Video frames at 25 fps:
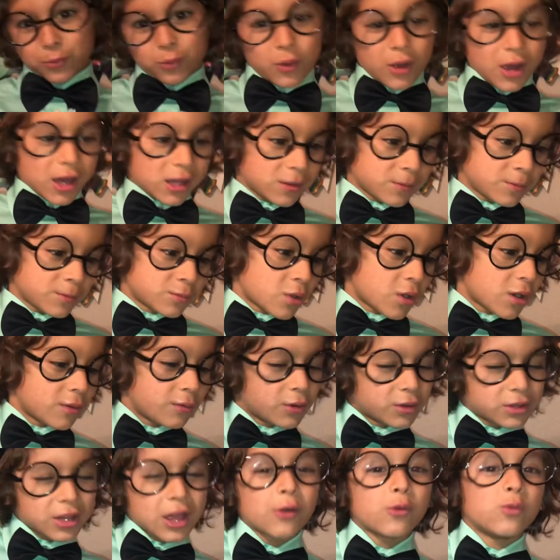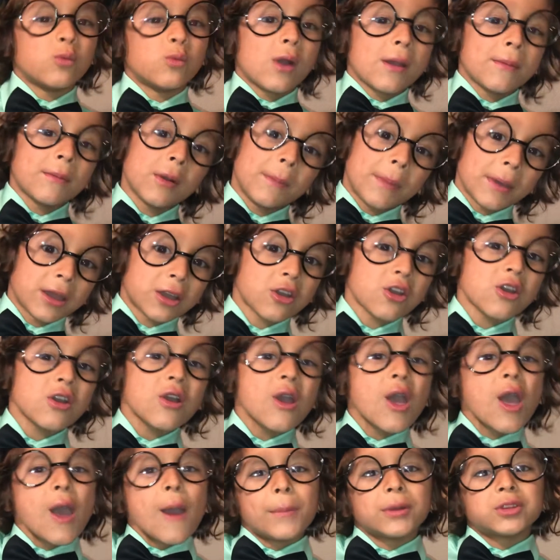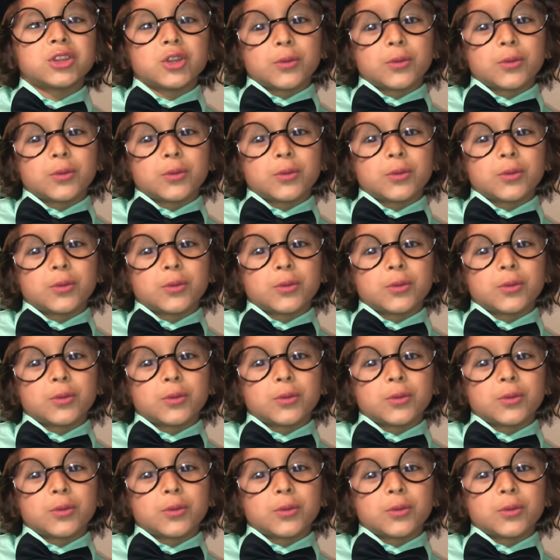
way more, well, not way more bigger, but they're